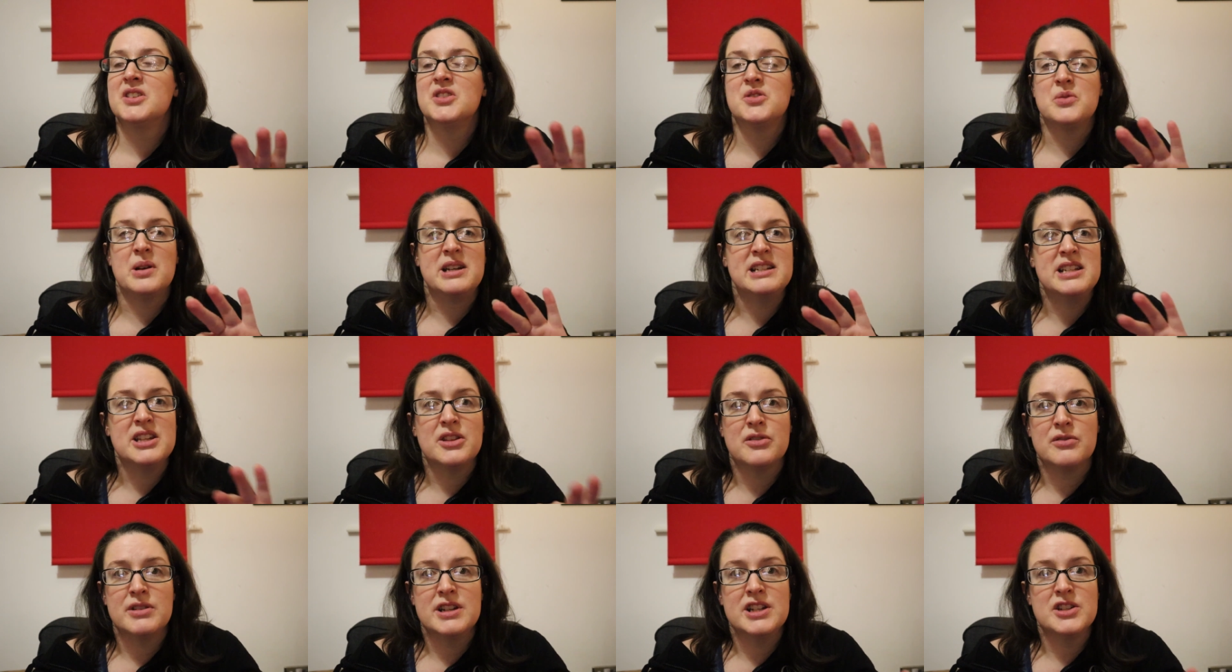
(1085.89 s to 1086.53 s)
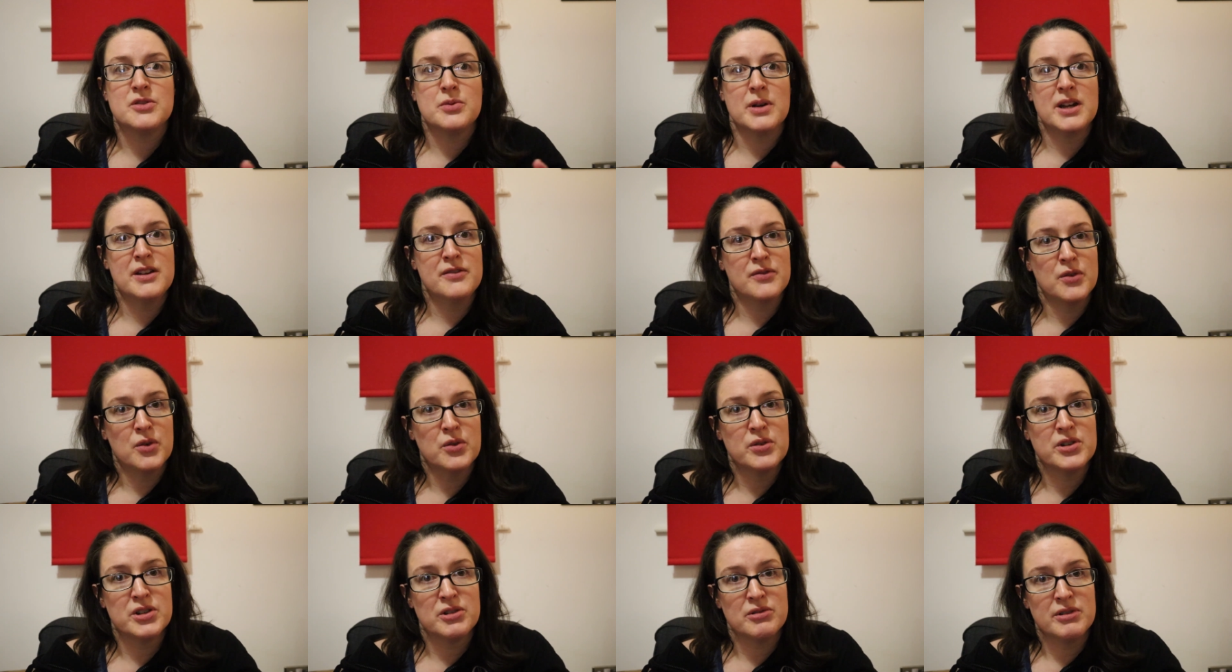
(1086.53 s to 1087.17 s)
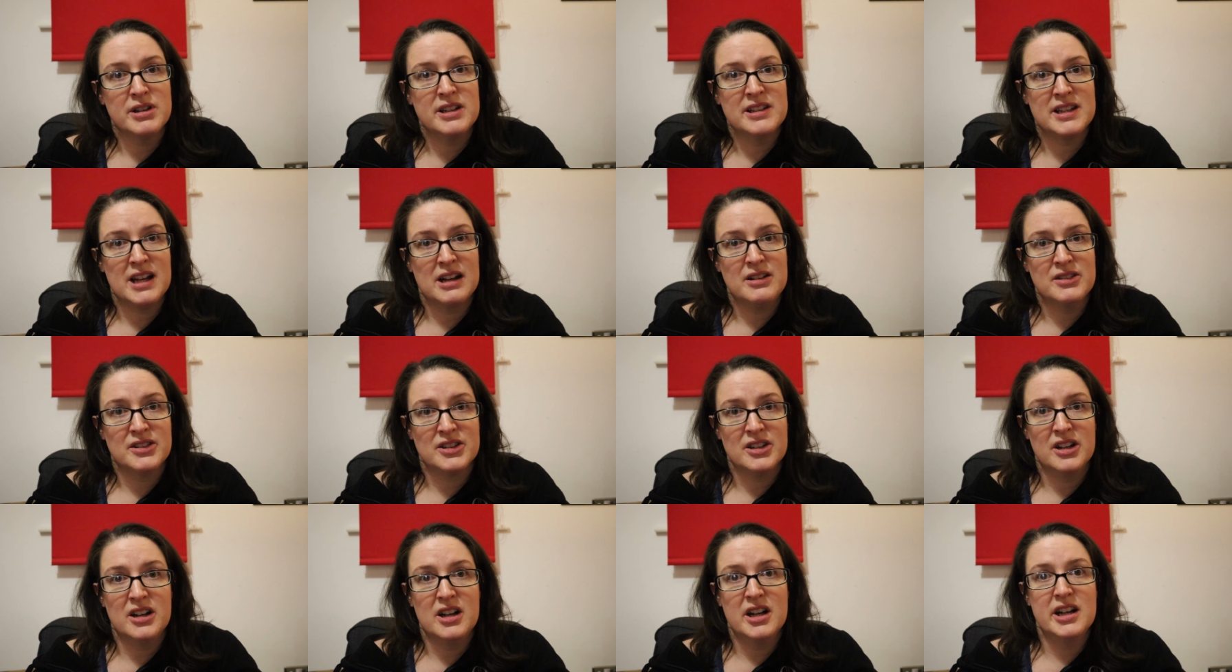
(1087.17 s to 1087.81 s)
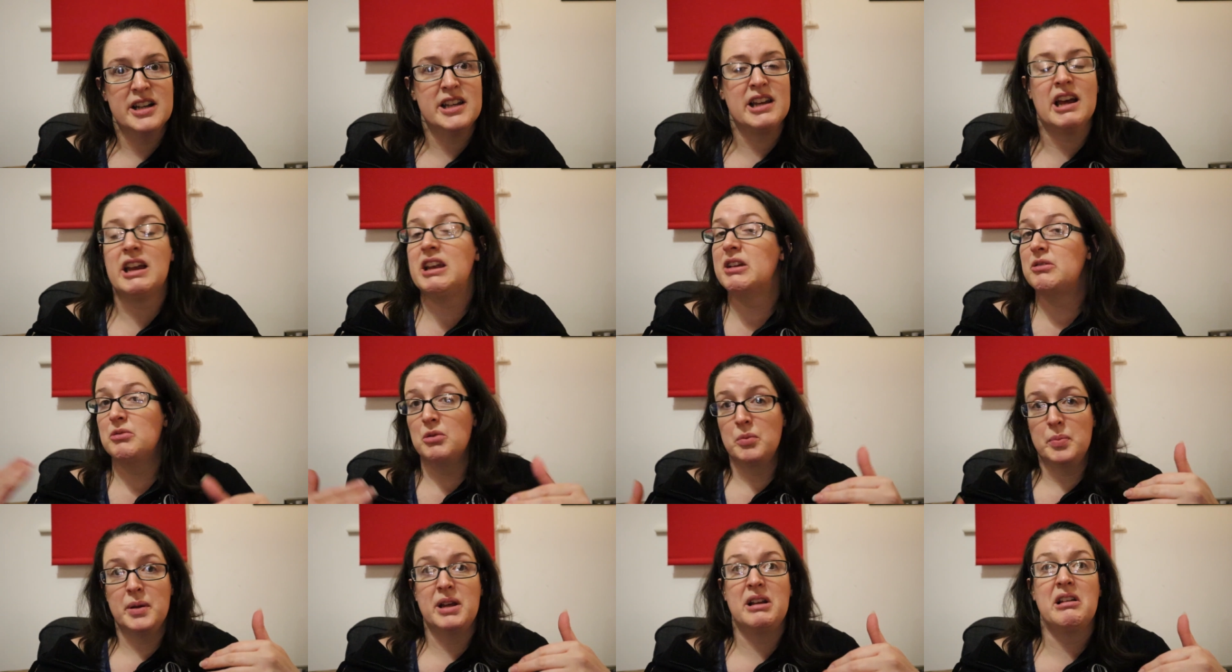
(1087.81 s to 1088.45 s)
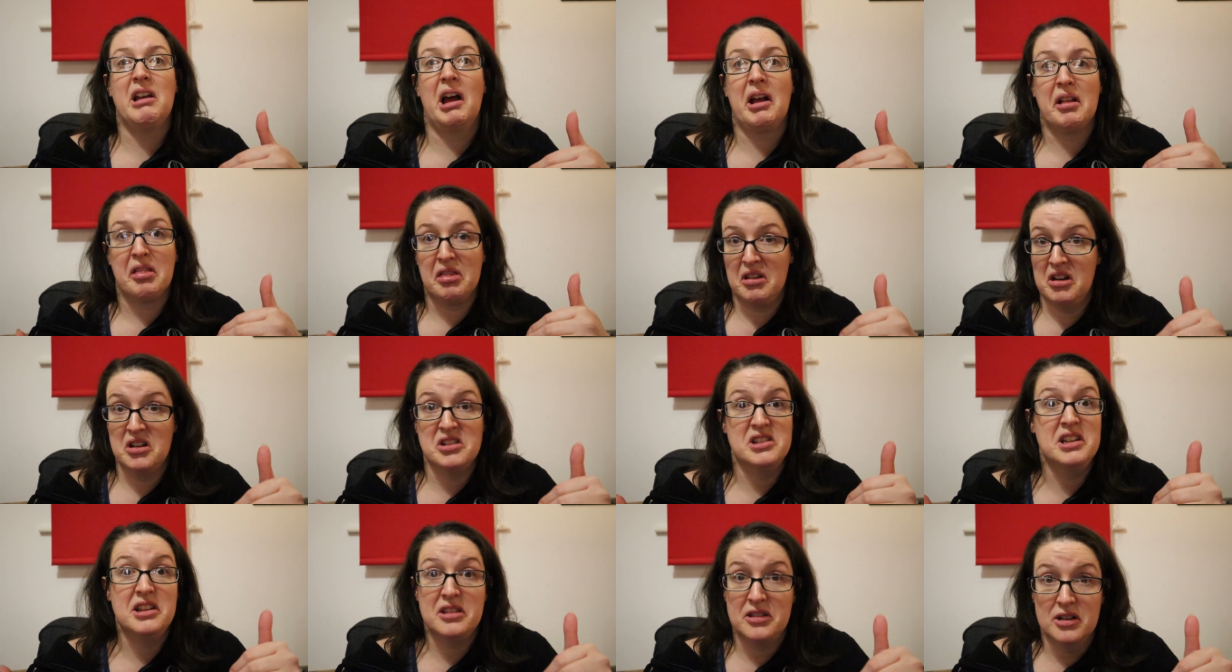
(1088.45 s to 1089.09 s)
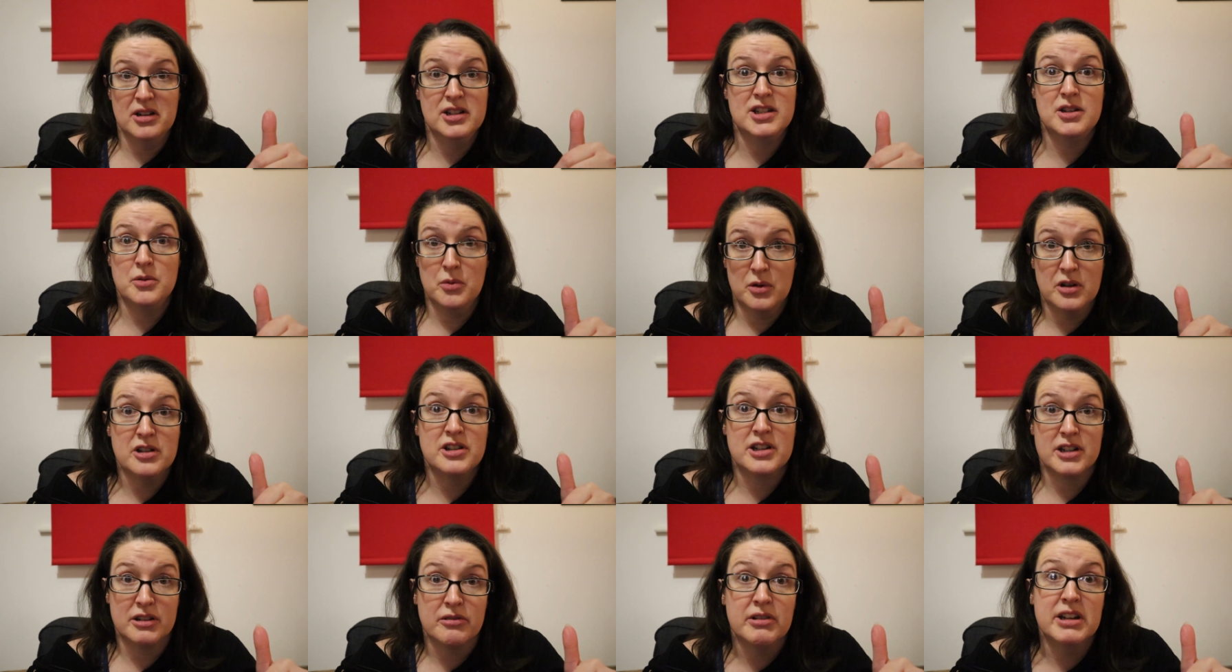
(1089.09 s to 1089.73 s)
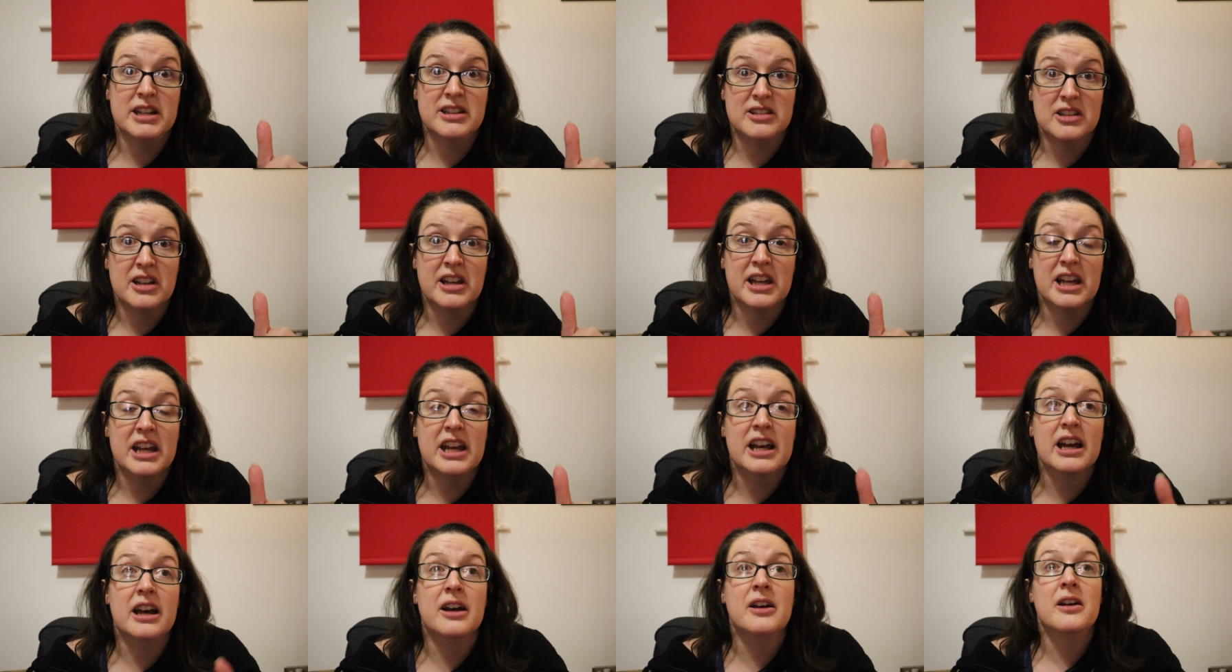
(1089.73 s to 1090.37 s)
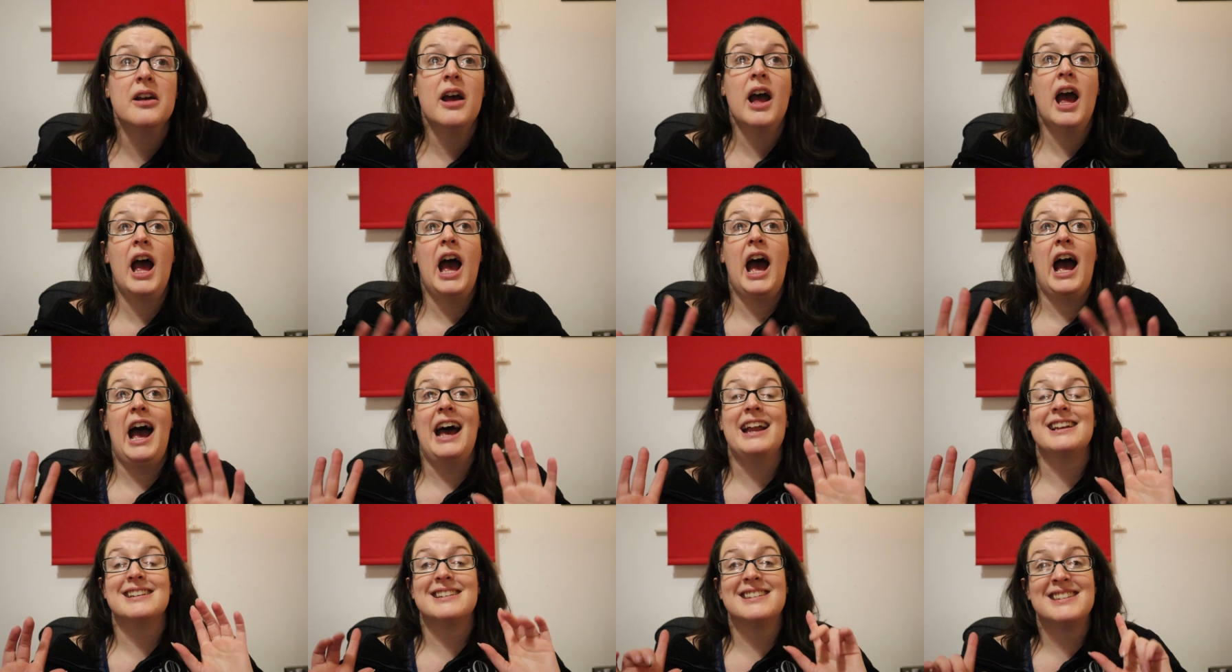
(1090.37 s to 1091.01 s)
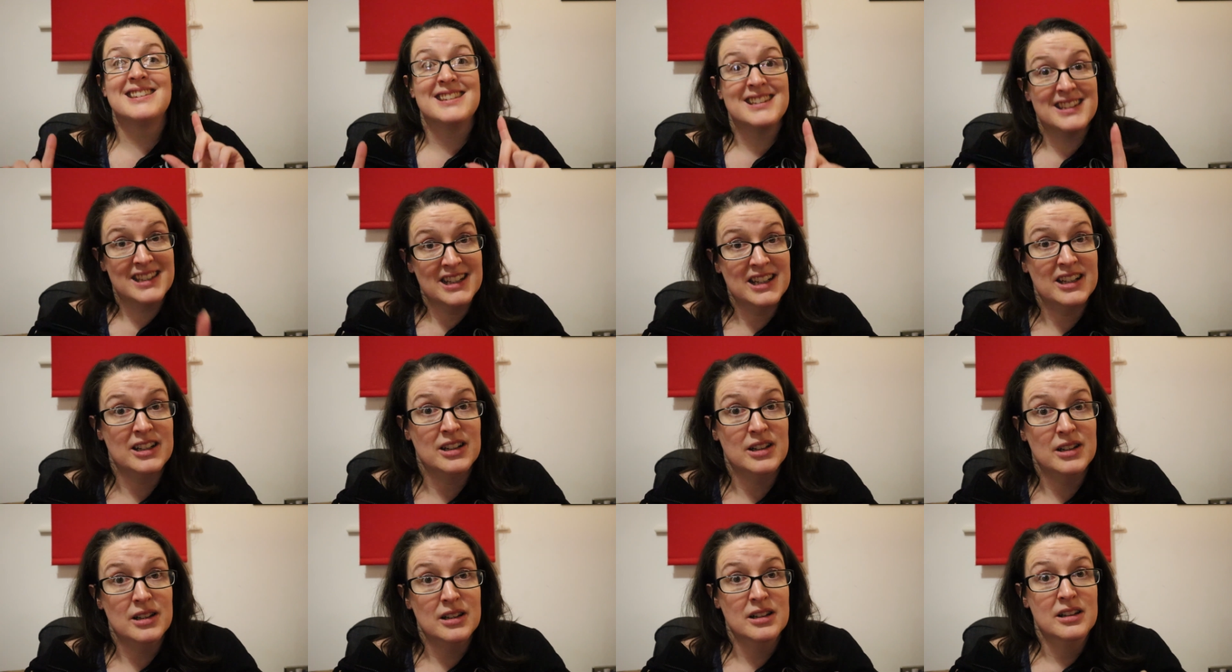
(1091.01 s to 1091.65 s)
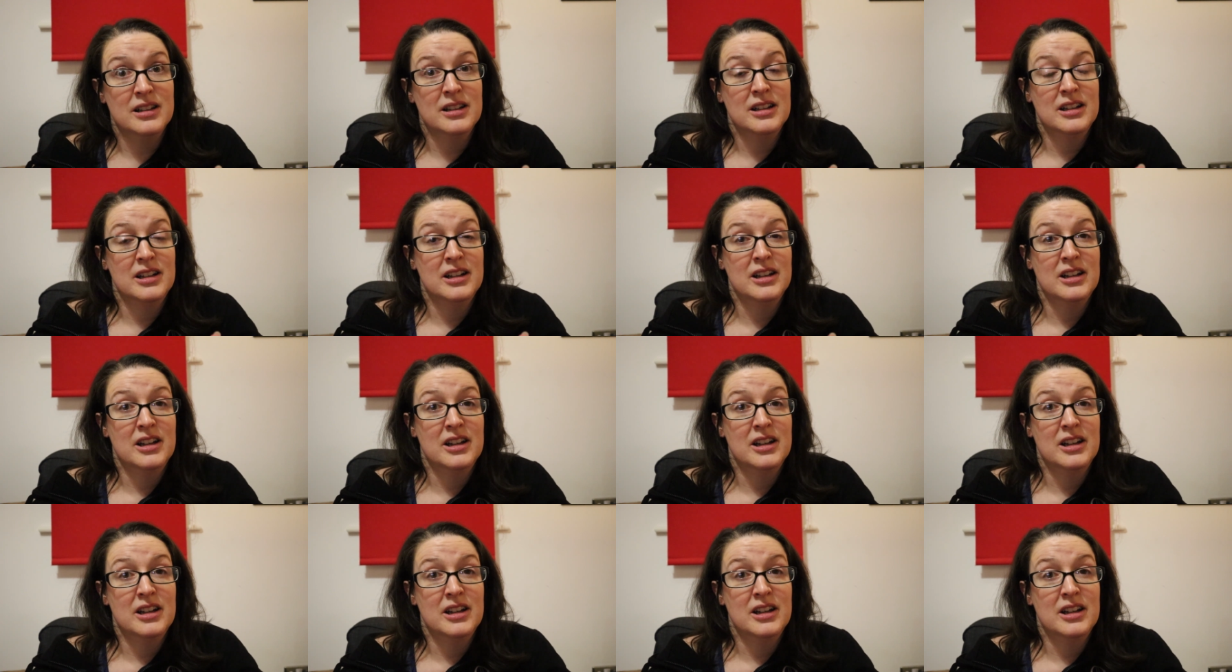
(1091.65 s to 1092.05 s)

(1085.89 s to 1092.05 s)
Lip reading: 23, 24 degrees outside, and it will be like 30, 31 degrees in here. And still,